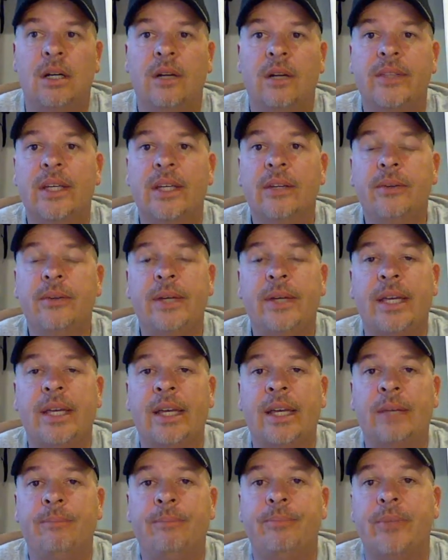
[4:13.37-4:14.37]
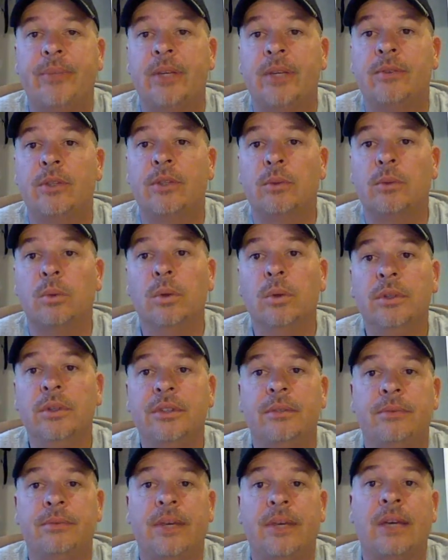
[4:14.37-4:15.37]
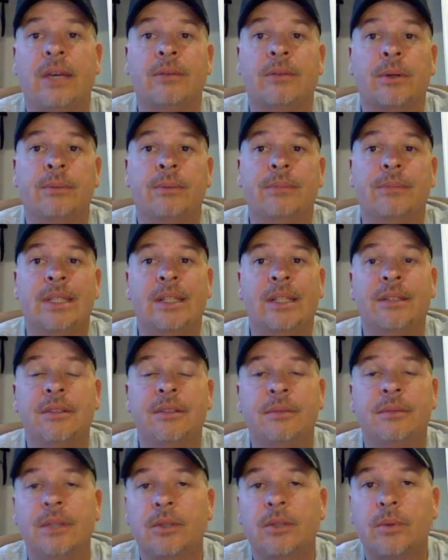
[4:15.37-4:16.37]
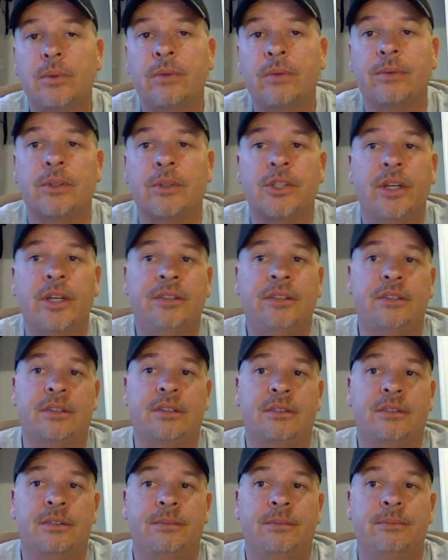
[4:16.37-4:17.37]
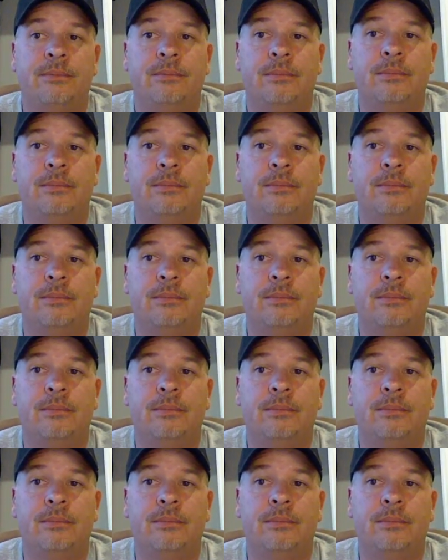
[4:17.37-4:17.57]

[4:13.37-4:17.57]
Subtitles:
On the other hand, if she rules in favor, it is a victory for justice.